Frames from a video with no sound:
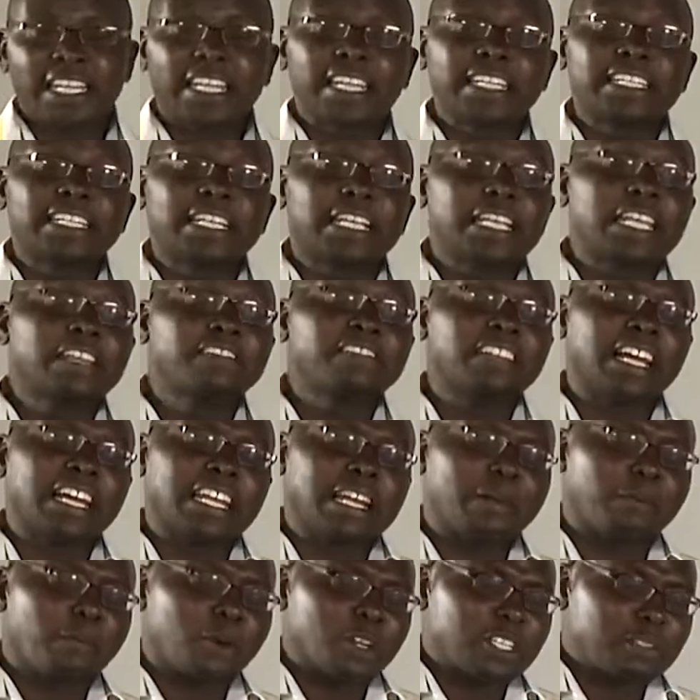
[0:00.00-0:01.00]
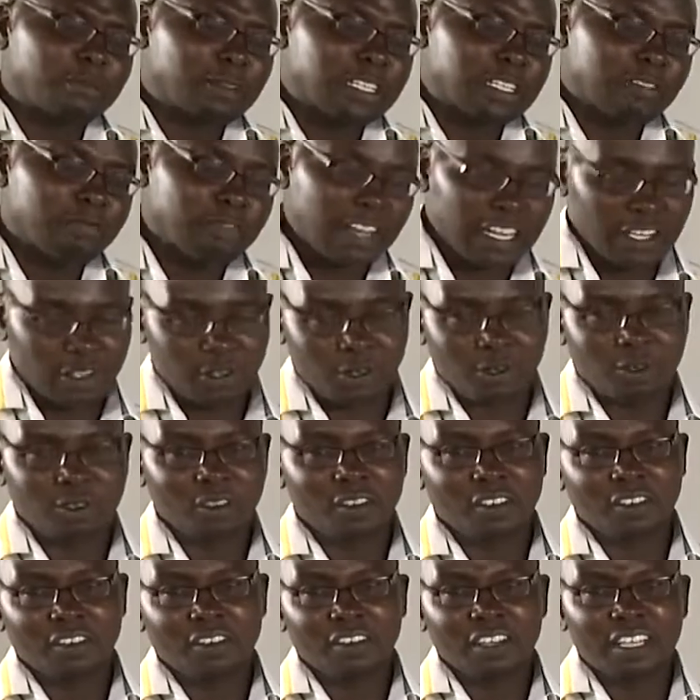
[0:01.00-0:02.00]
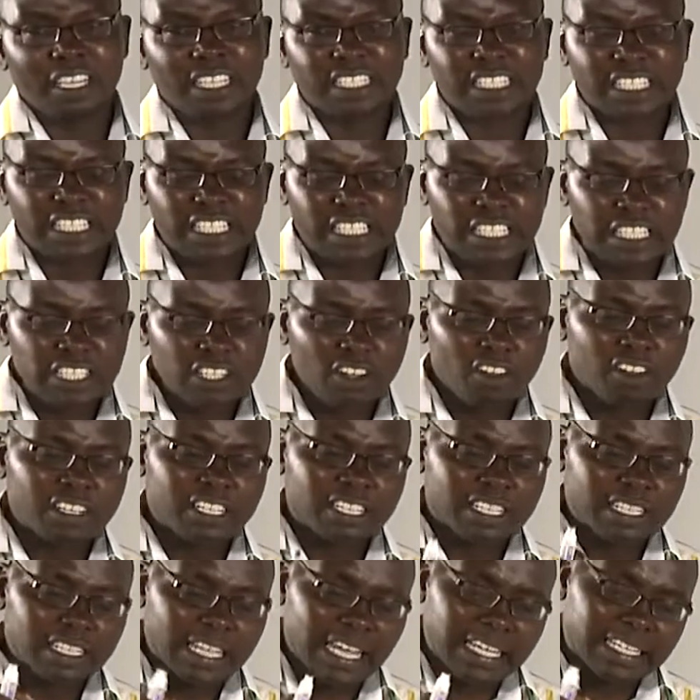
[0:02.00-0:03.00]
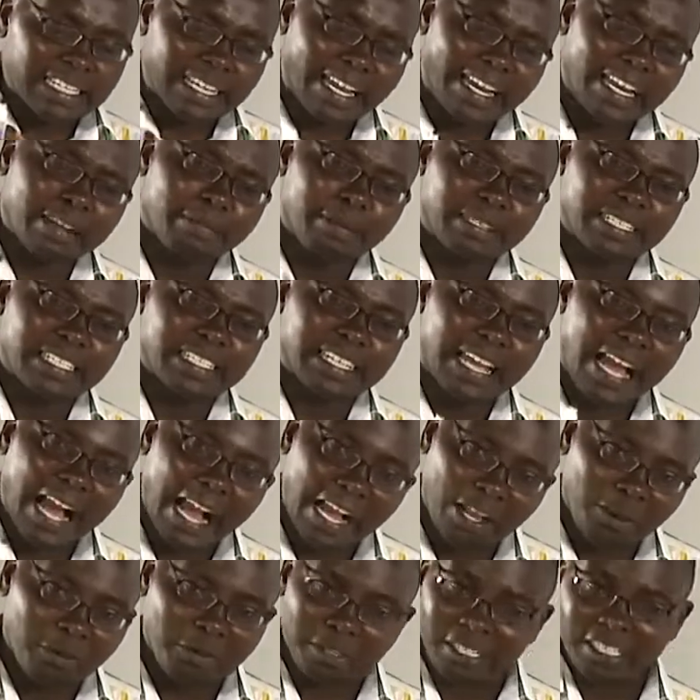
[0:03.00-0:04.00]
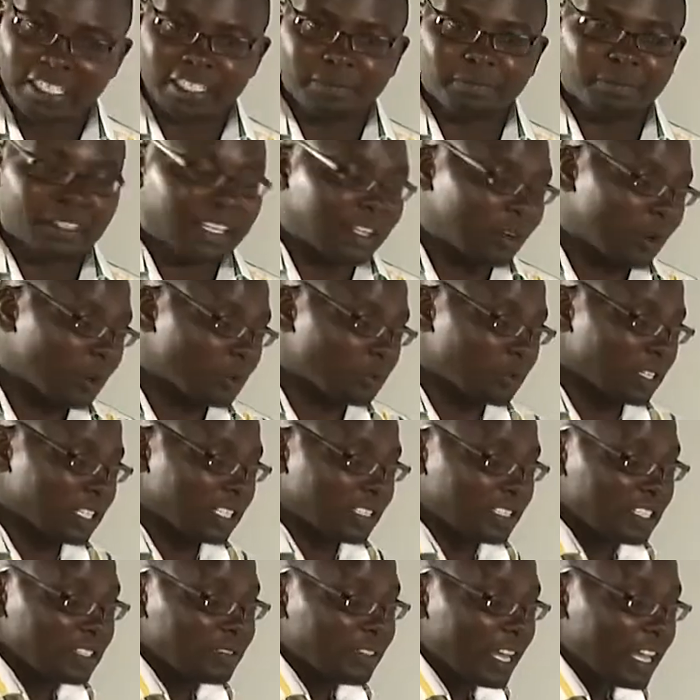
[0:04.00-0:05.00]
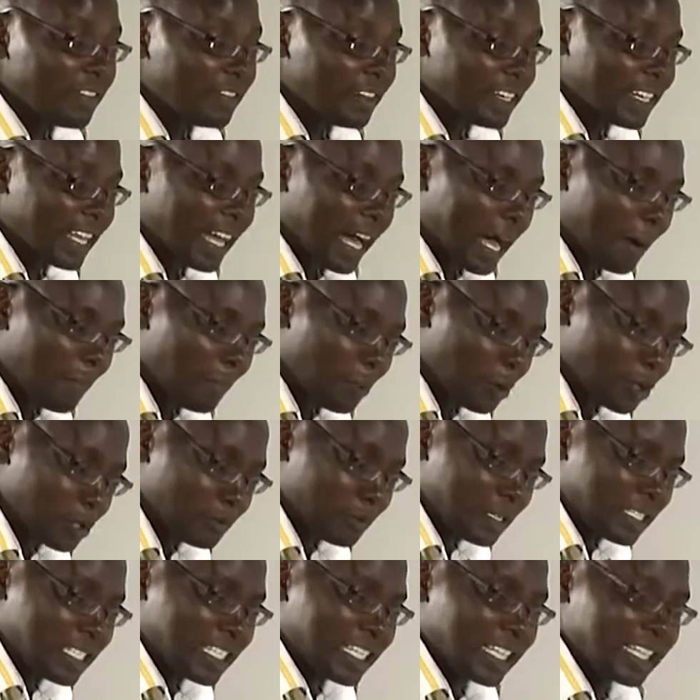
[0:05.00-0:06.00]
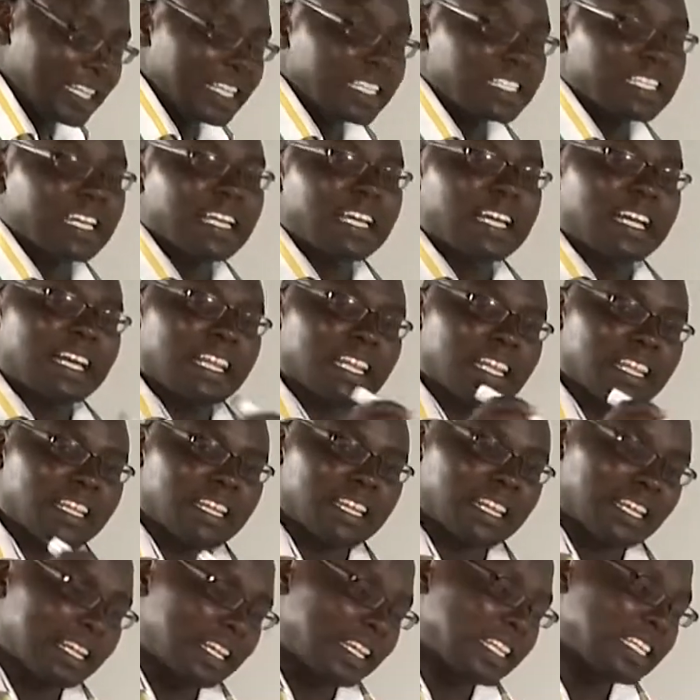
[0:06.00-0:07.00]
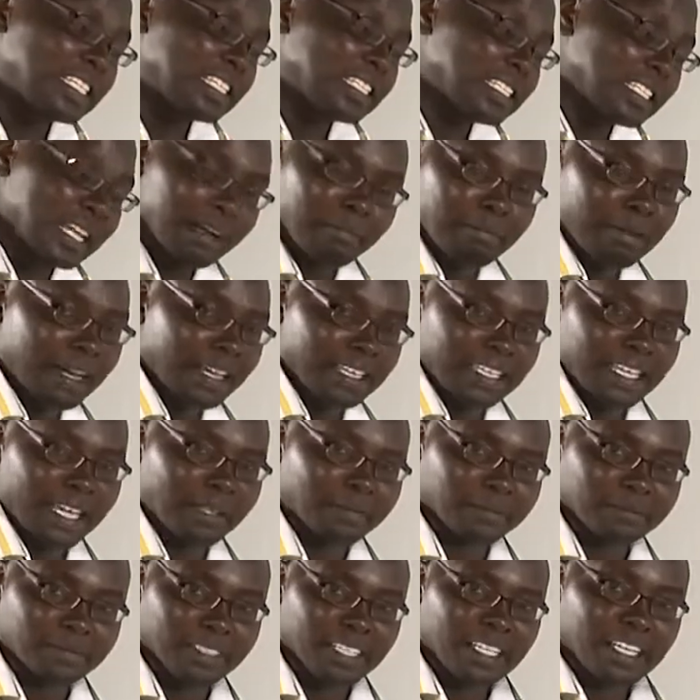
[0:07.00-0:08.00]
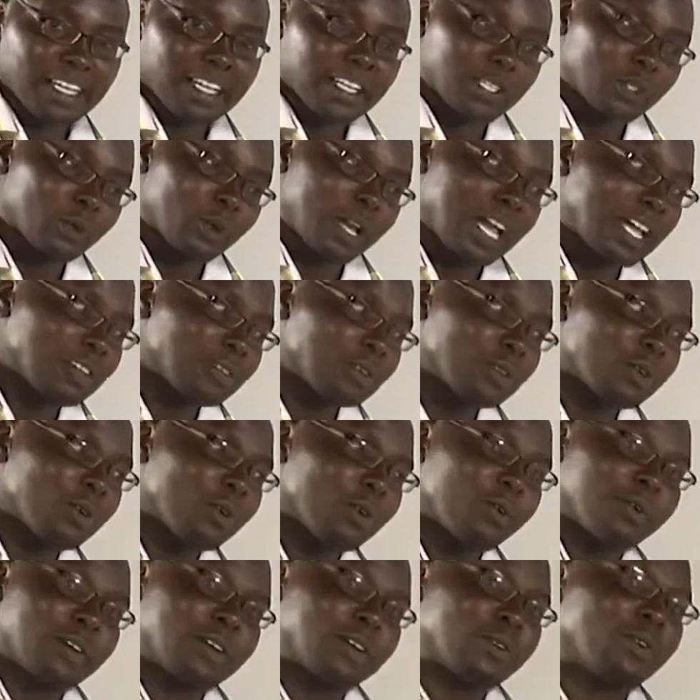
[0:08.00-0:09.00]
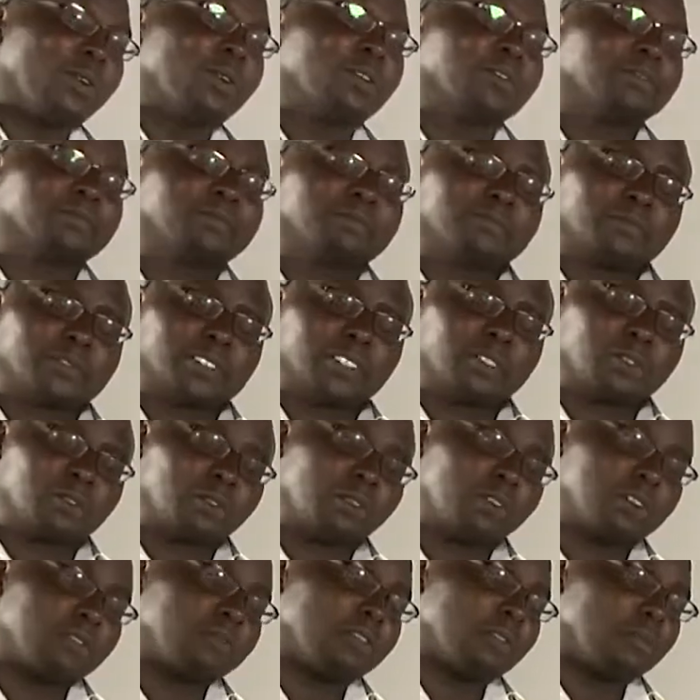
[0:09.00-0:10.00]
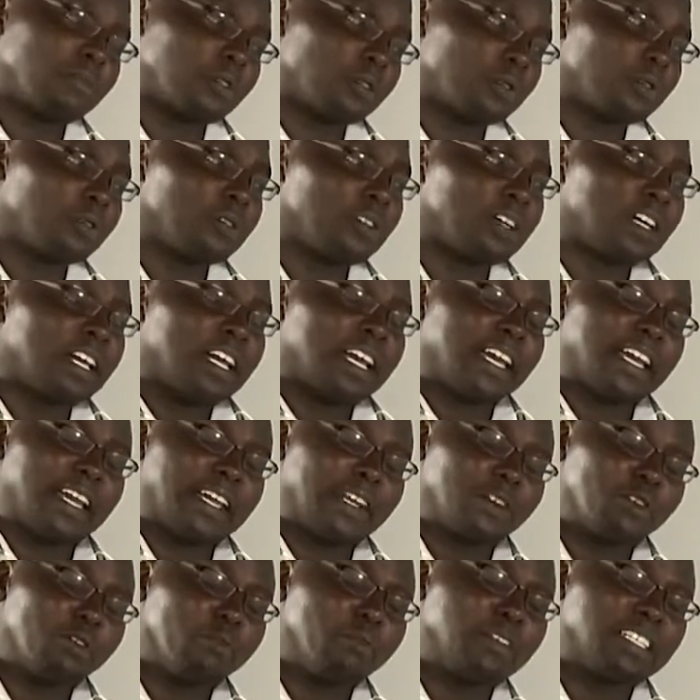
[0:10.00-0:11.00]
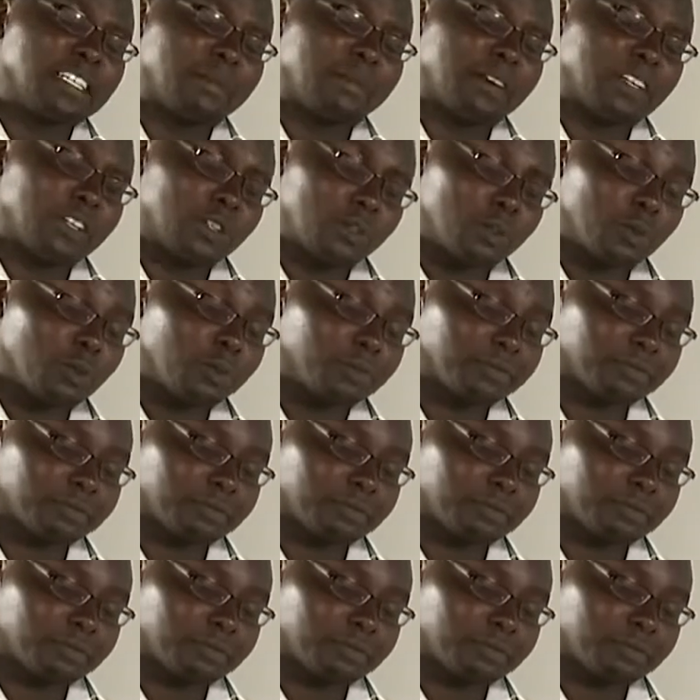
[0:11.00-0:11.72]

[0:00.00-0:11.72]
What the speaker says: It gives an approximate value. It's not that 100% accurate, because we see even approximating this number here. So as we go to Form 2 and do measurement 2,